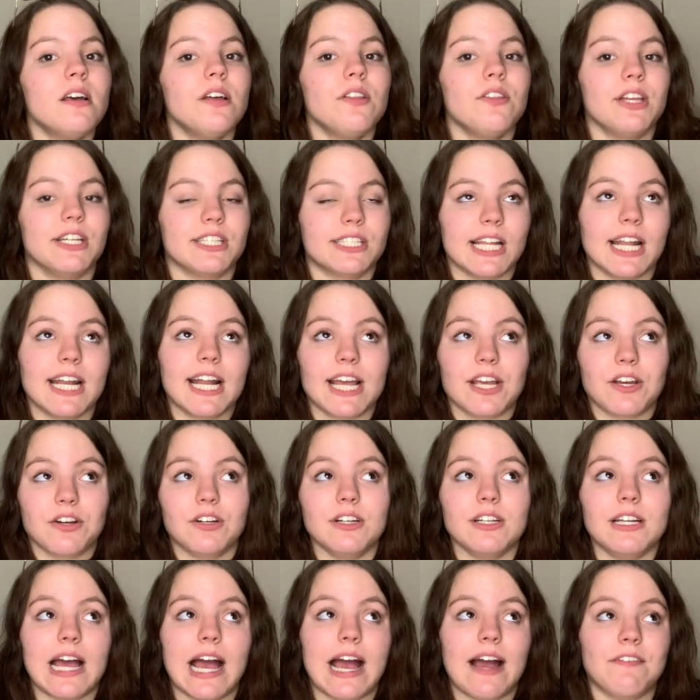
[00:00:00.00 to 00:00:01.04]
They said I
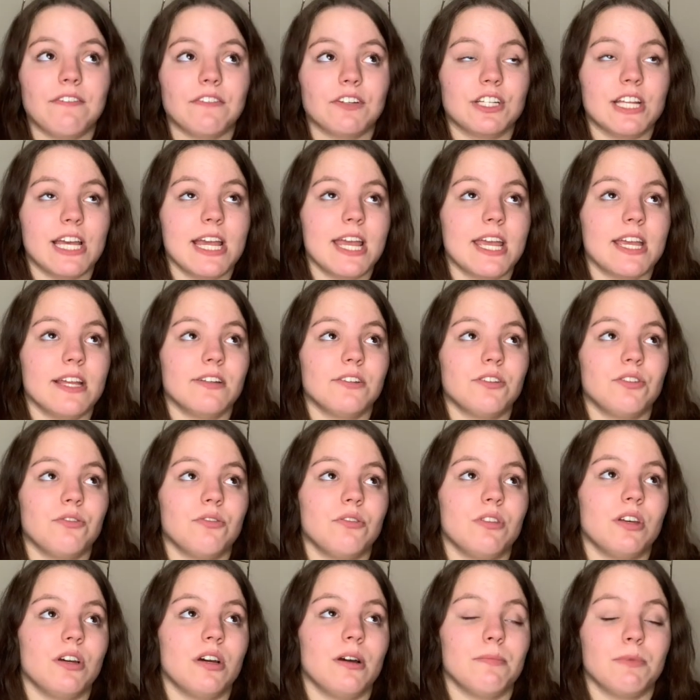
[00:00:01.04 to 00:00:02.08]
could have her taken to
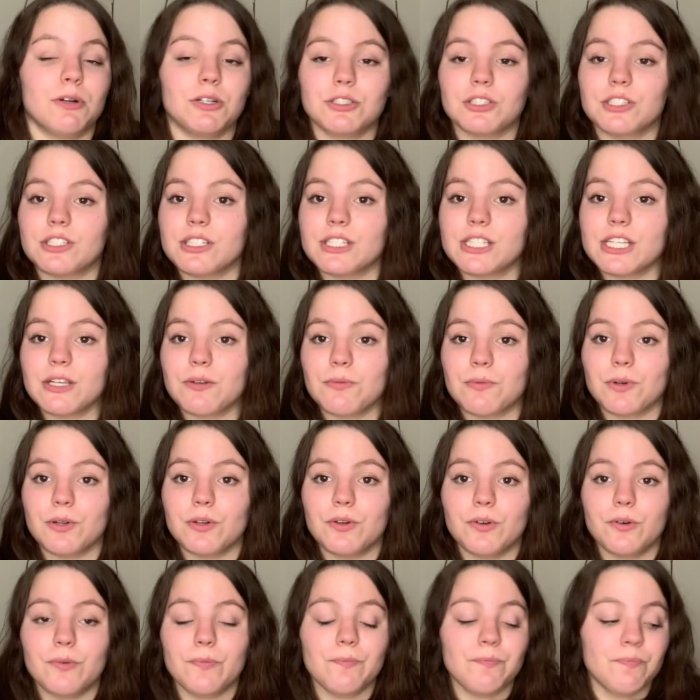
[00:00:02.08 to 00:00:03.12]
the emergency
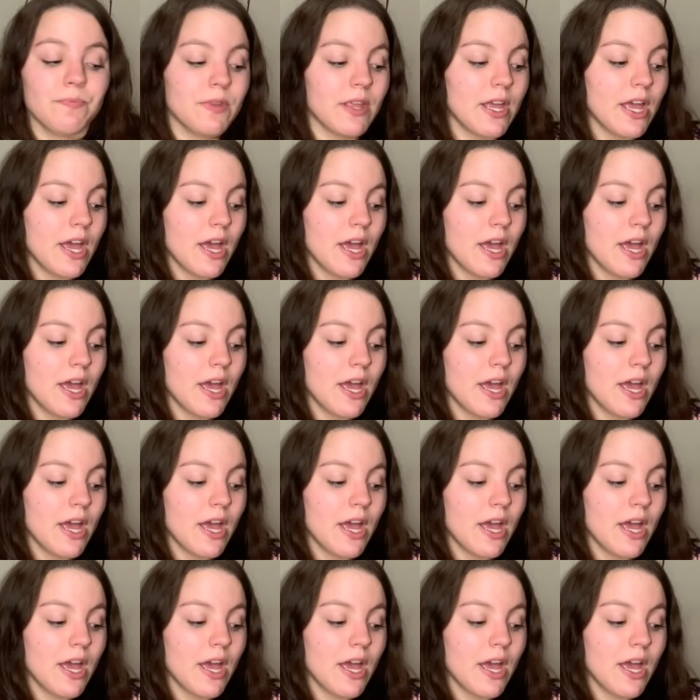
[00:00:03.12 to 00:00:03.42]
room.